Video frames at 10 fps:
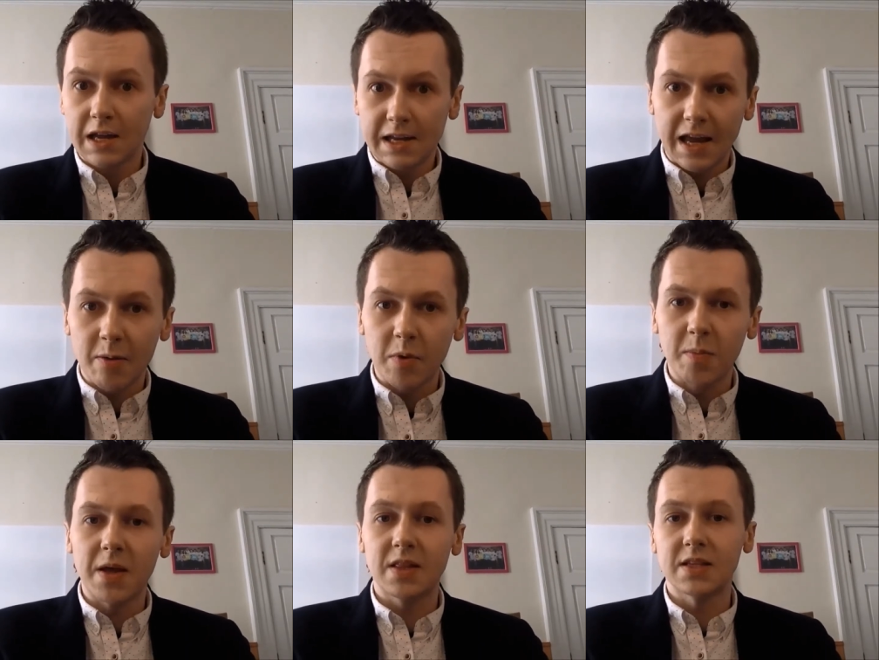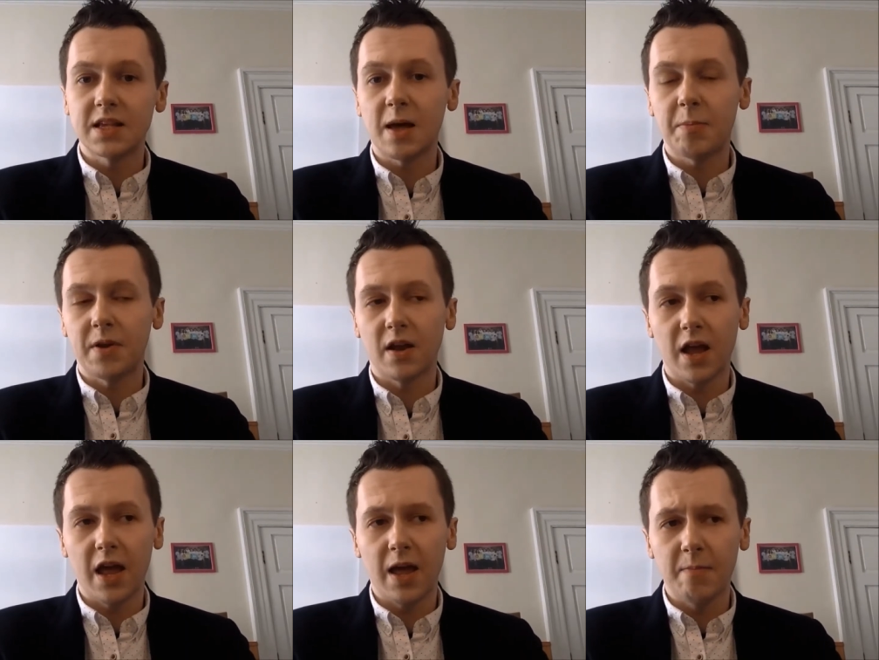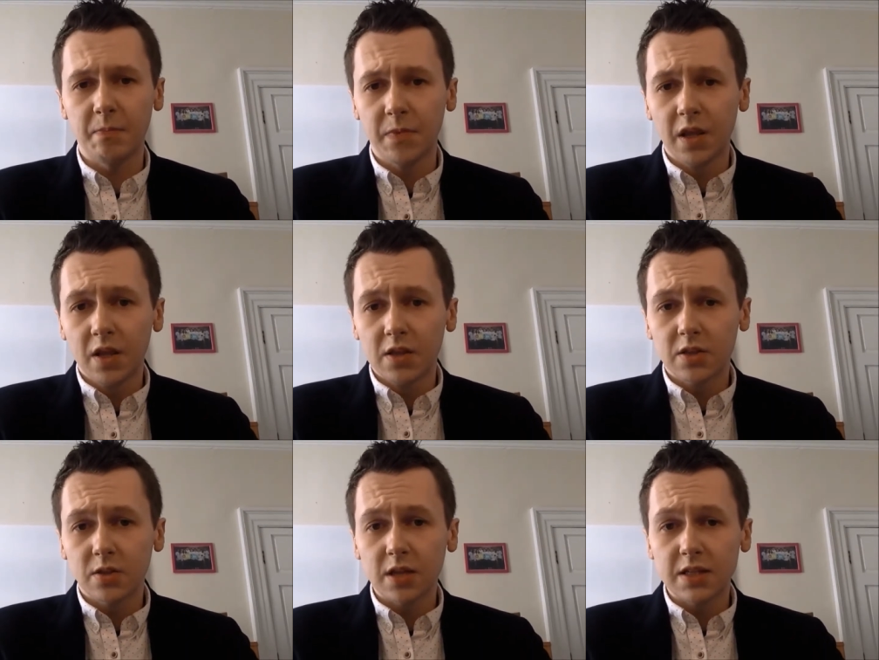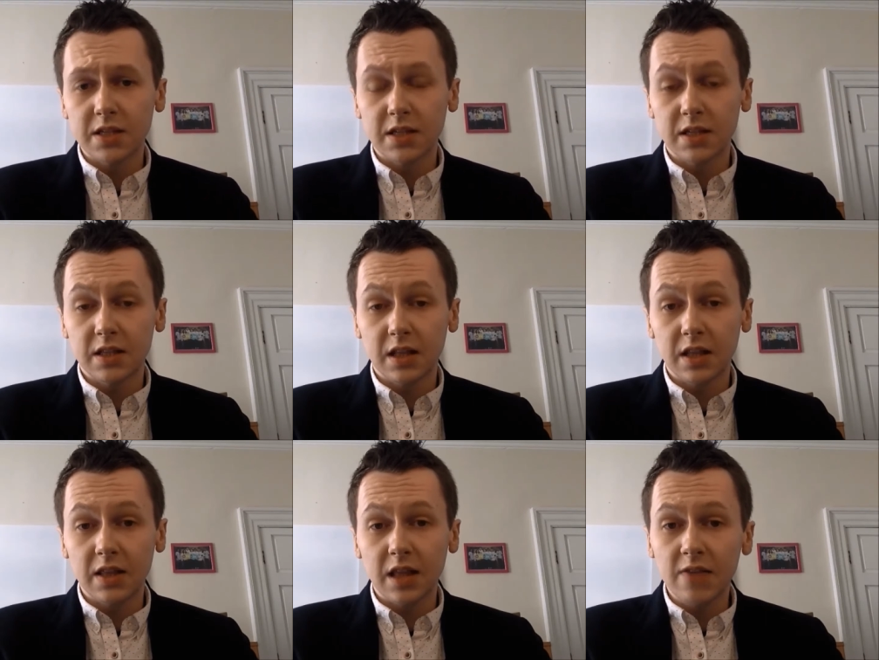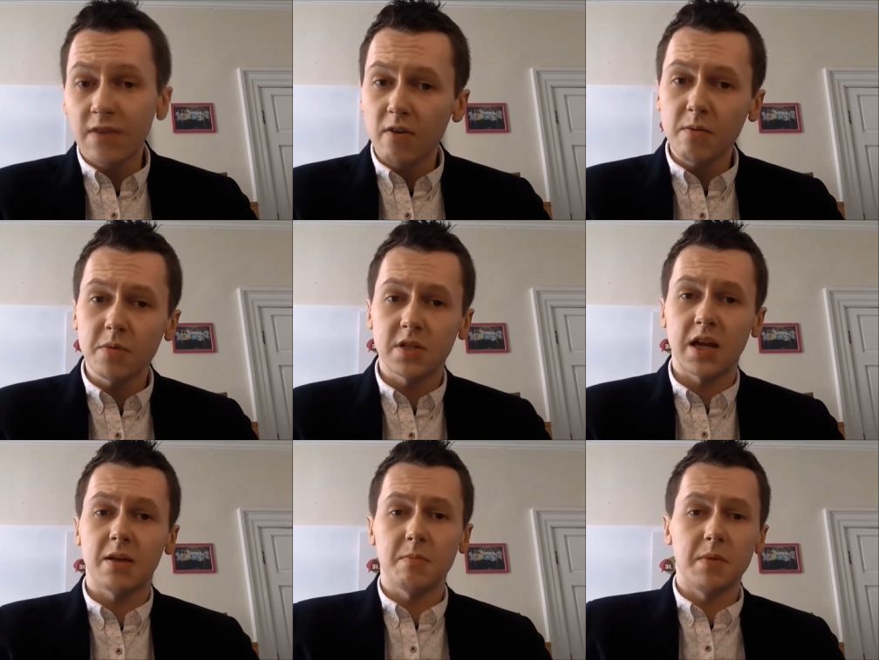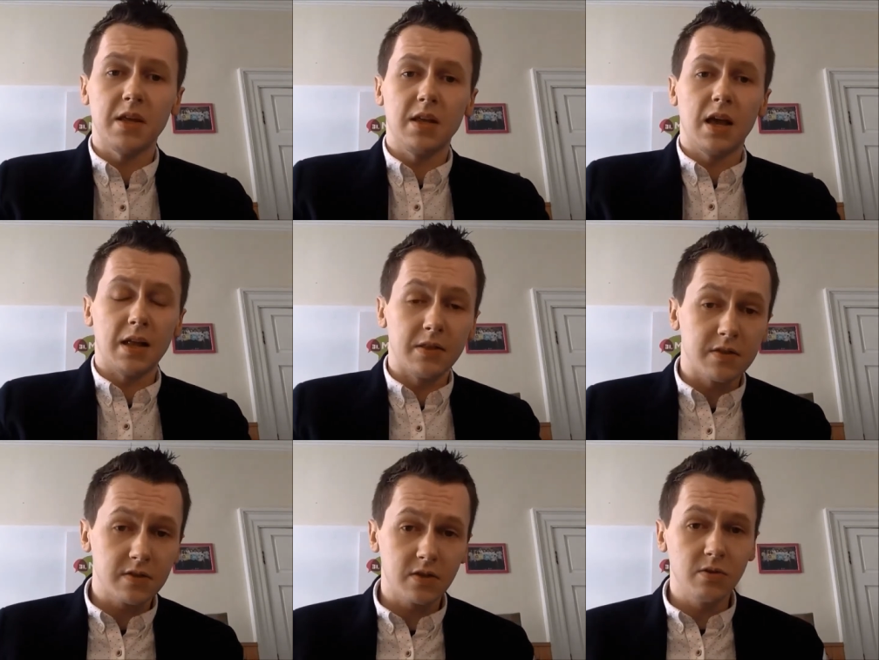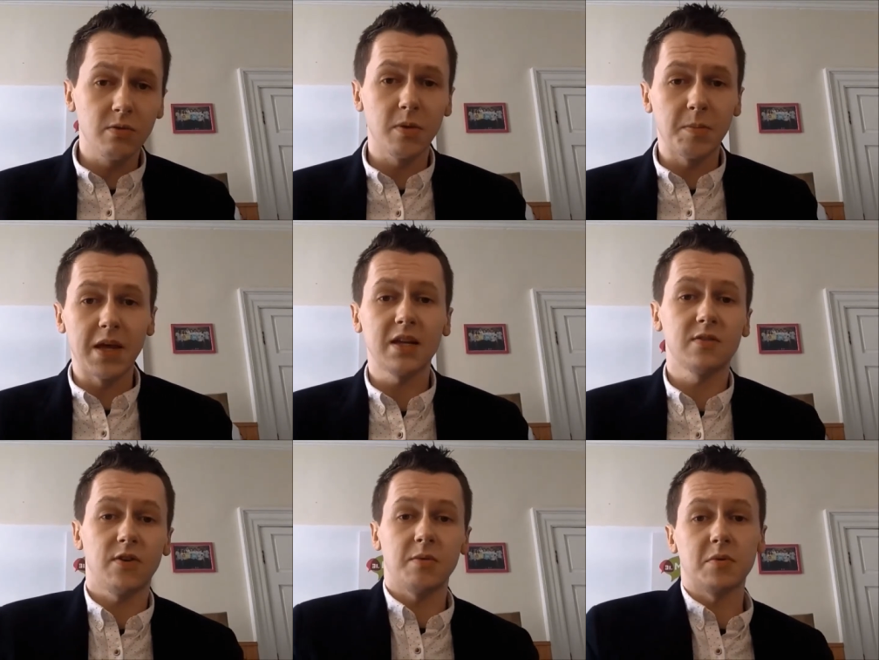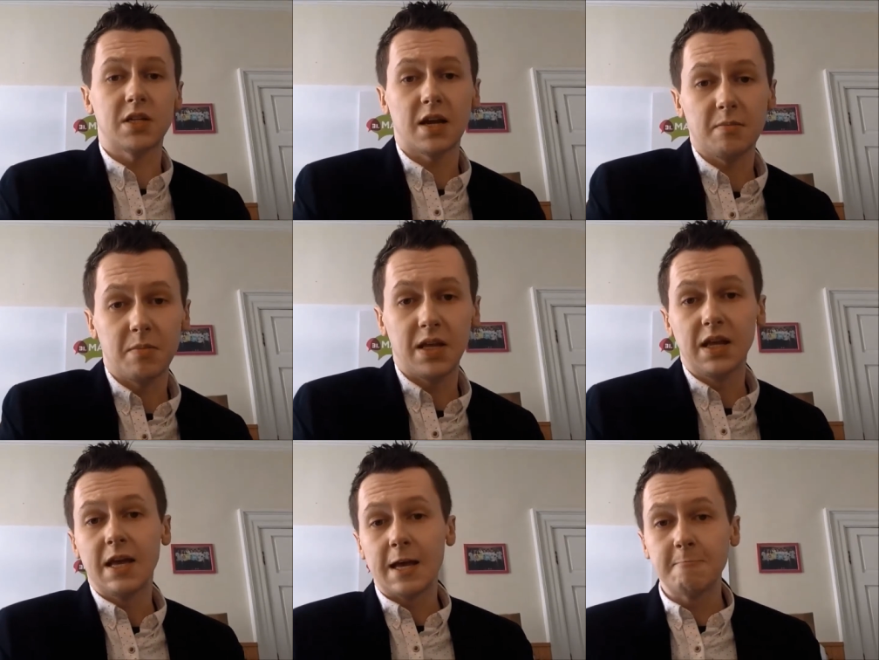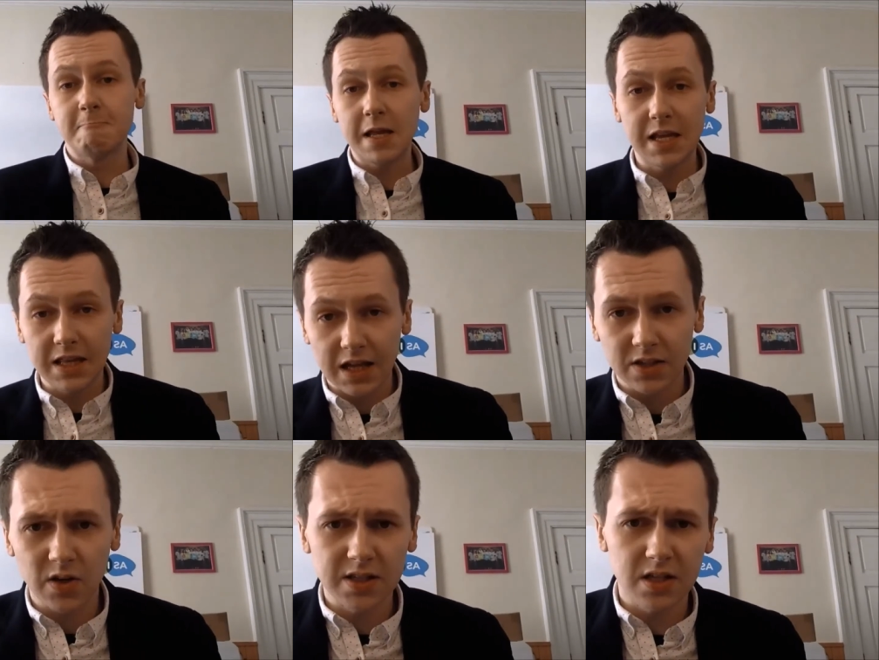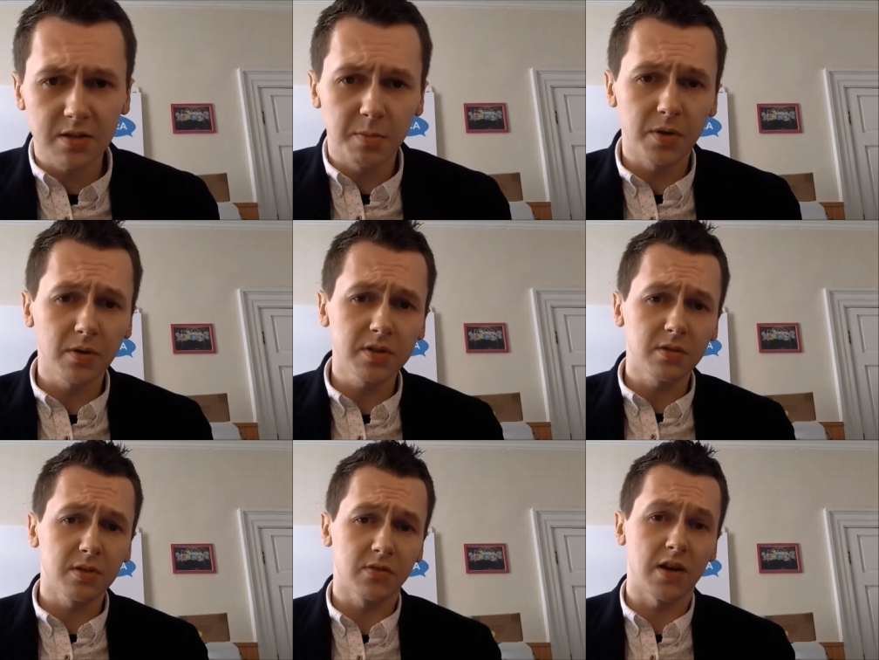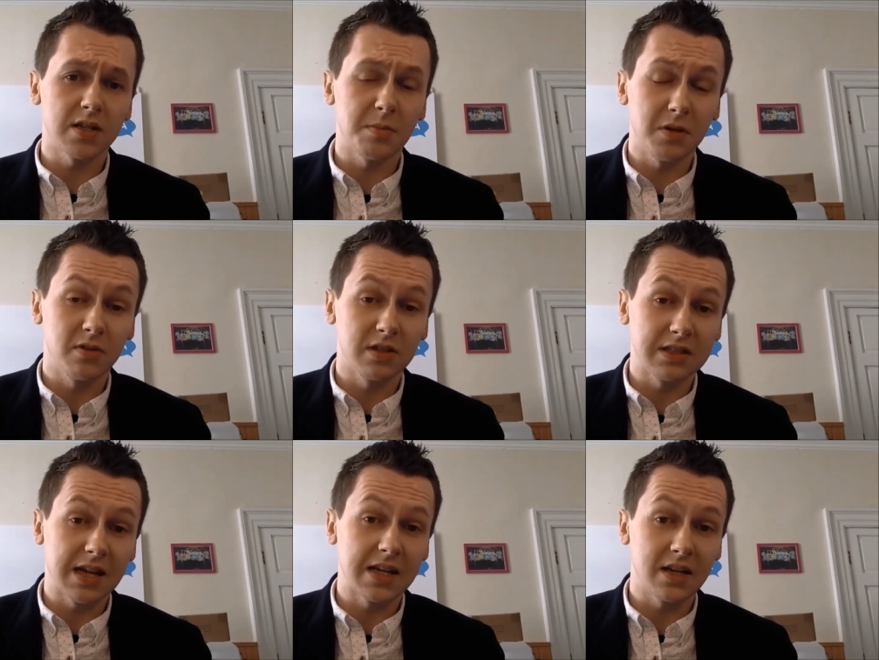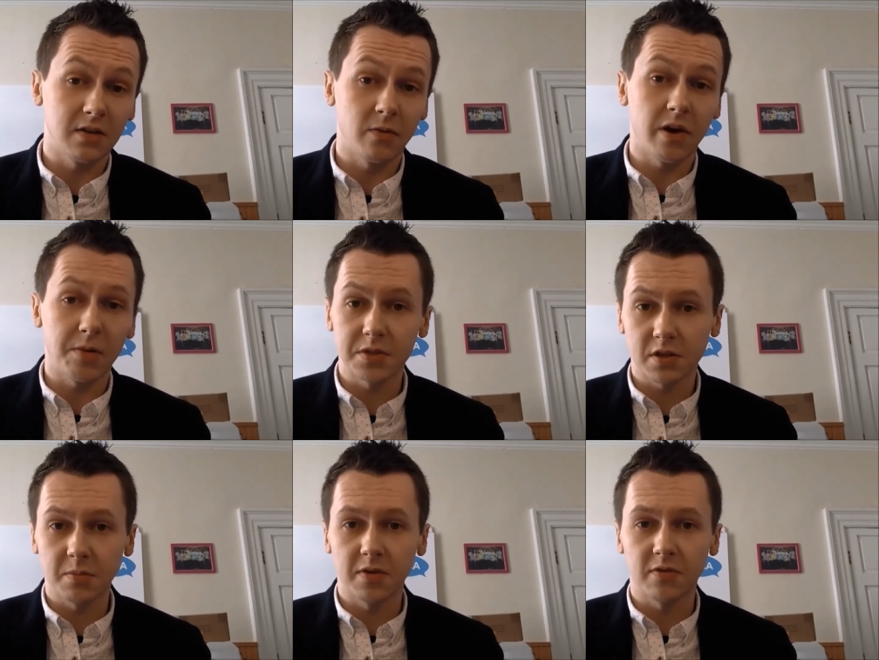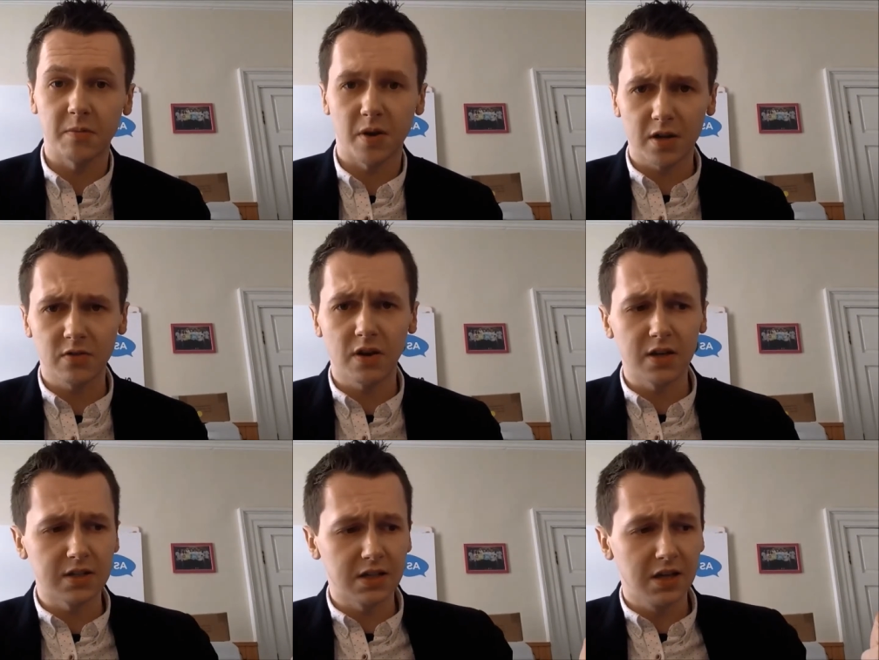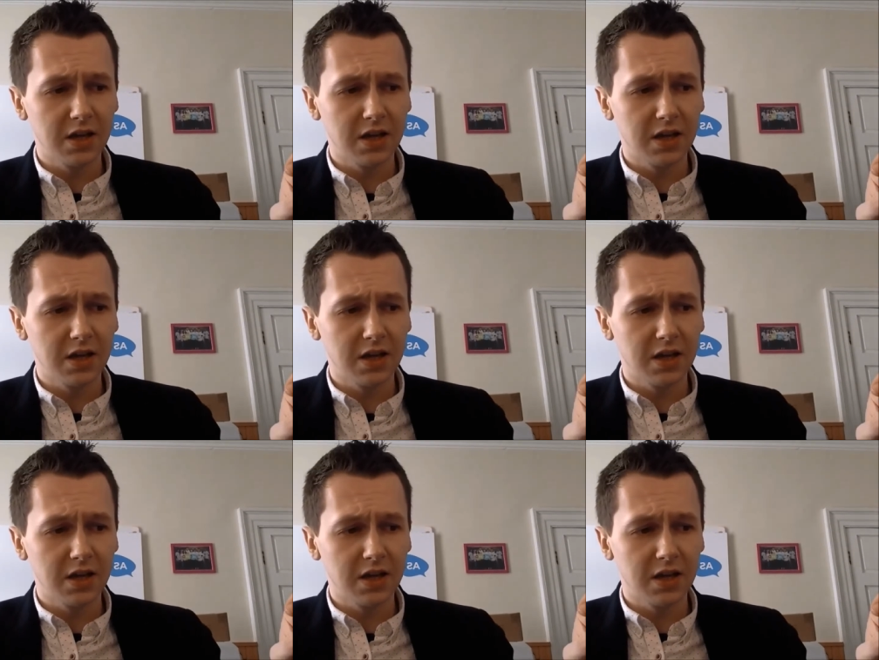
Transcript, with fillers: can we make this happen? Um, so they did. They very much helped me, and the school we picked very much helped me in making that transition, but also in trying to be understanding of where I was coming from, not trying to